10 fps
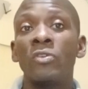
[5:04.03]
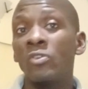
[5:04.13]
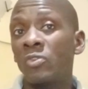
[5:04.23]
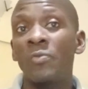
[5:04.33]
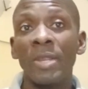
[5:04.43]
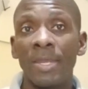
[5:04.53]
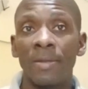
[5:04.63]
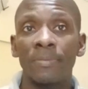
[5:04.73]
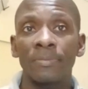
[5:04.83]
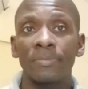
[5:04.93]
not
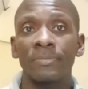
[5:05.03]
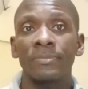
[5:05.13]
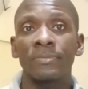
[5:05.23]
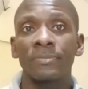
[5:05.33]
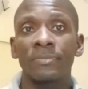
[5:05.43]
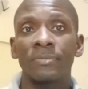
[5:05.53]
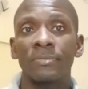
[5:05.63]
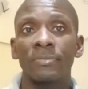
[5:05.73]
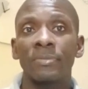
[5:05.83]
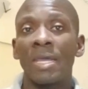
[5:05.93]
winning
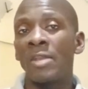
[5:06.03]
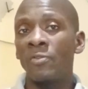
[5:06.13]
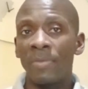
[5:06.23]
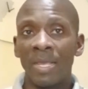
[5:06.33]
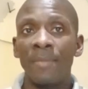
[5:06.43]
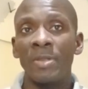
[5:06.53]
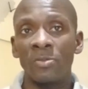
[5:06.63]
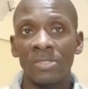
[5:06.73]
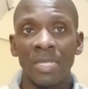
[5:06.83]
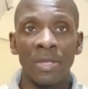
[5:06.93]
and you become
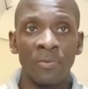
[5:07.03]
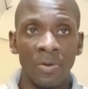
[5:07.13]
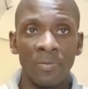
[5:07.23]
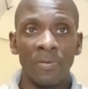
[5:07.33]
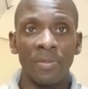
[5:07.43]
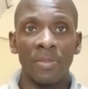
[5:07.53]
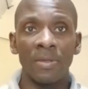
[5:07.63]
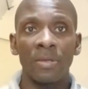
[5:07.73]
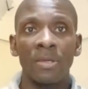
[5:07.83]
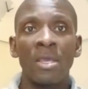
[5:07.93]
a loser
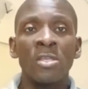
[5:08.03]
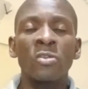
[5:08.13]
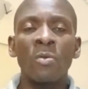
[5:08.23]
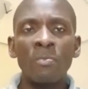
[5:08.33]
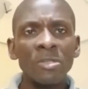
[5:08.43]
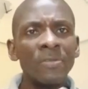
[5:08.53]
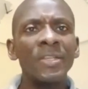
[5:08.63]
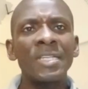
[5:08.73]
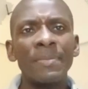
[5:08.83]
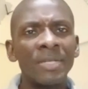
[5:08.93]
so most of
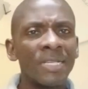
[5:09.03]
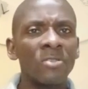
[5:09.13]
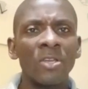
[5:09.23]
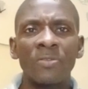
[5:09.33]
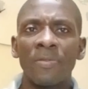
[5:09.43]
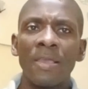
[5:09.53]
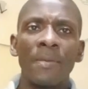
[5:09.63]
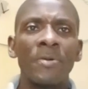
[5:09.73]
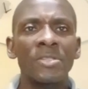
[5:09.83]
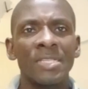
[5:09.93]
the time, let us try to
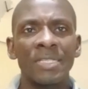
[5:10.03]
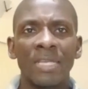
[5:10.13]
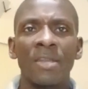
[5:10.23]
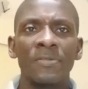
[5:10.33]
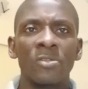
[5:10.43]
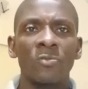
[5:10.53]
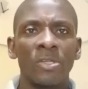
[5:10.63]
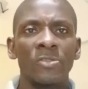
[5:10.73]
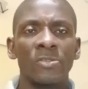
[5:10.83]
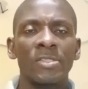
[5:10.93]
think about such kind of
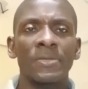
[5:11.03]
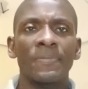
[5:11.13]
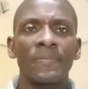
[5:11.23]
situations.